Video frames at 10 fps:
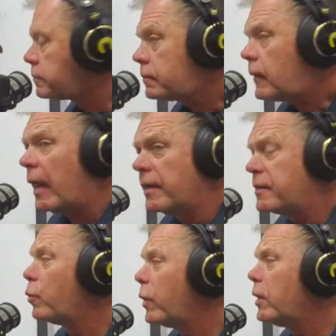That's
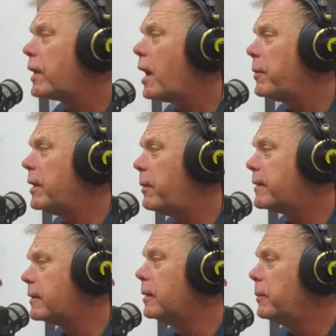a real company that
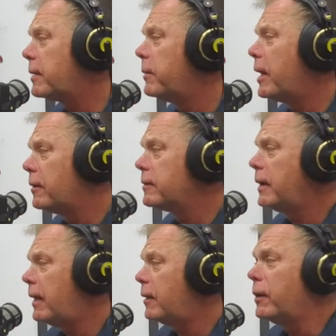makes Olympic medals,
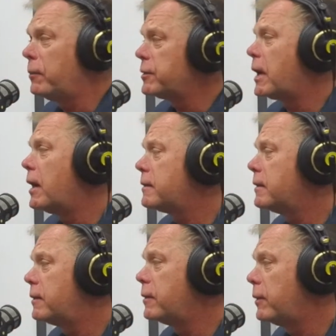and they're in Wisconsin.
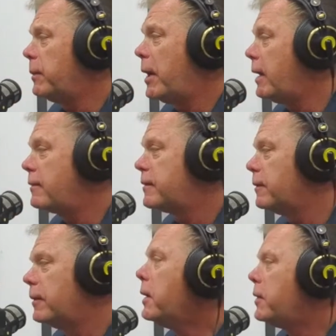They're in Green Bay,
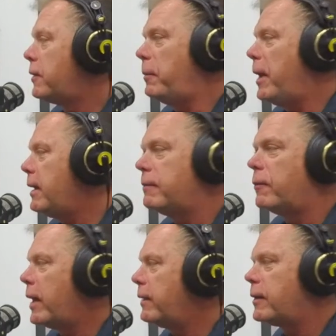so they're made
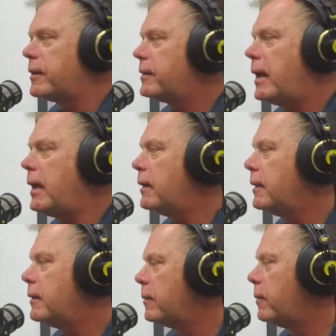right there in the state.
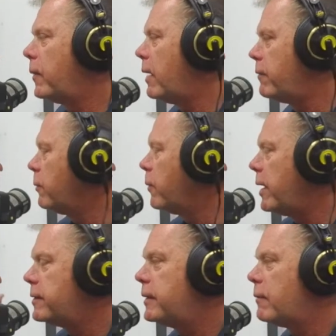And they're every
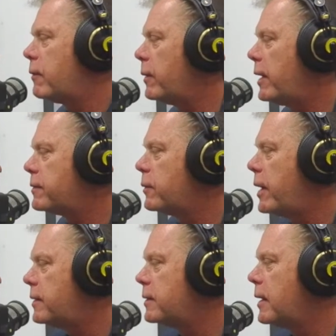racer
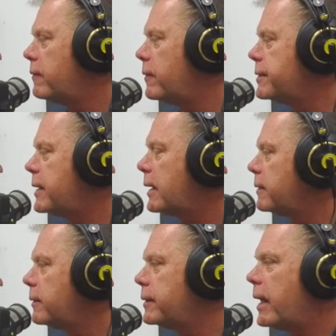races on your first, second,
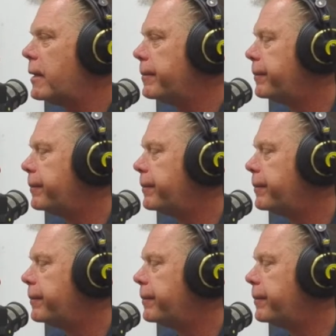third. Get them.